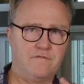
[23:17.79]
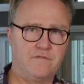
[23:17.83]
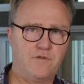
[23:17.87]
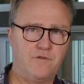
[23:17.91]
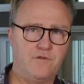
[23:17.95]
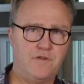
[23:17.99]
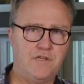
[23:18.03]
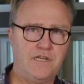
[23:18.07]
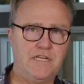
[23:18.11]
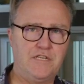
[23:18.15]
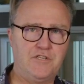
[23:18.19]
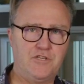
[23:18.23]
So
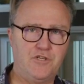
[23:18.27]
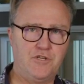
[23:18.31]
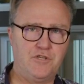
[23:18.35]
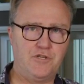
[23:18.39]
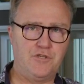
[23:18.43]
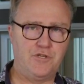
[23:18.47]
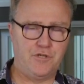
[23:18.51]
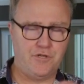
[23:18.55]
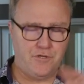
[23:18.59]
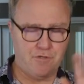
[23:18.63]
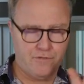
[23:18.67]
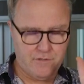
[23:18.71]
what I need you to
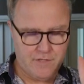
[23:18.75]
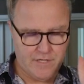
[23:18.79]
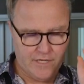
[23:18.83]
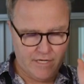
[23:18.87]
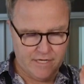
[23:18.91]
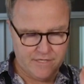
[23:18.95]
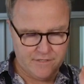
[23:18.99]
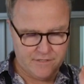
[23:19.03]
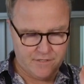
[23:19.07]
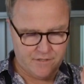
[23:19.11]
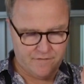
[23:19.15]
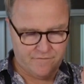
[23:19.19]
do,
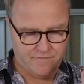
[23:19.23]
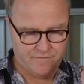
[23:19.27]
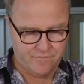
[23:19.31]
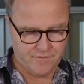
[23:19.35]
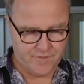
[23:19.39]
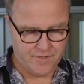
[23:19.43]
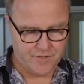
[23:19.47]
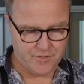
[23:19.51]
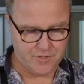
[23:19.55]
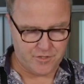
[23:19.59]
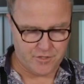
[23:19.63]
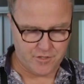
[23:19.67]
head to the
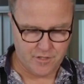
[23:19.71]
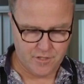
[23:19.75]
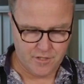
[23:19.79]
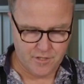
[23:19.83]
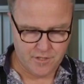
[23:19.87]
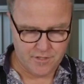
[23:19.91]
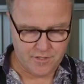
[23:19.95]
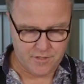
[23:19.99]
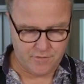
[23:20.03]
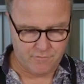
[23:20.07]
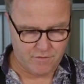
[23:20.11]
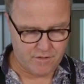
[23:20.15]
fridge.
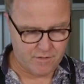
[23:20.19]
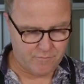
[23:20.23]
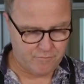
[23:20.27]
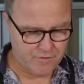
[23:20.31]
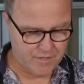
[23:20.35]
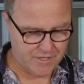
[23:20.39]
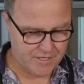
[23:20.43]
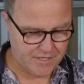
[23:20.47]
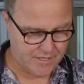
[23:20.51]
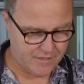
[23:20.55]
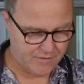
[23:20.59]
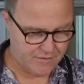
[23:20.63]
You want to
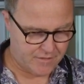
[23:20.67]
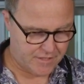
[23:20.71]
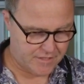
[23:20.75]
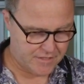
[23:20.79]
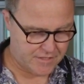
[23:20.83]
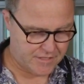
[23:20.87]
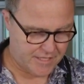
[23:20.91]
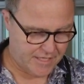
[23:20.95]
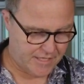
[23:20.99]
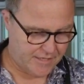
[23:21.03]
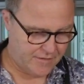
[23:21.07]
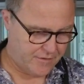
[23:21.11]
bring out
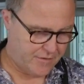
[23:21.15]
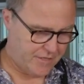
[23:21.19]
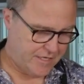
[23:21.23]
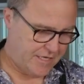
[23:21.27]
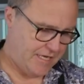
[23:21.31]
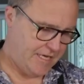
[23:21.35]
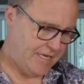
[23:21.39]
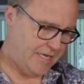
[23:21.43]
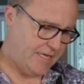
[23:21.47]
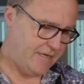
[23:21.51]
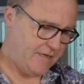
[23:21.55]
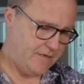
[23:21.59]
container
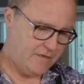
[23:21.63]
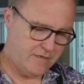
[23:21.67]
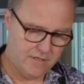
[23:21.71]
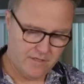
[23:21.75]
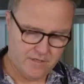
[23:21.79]
E.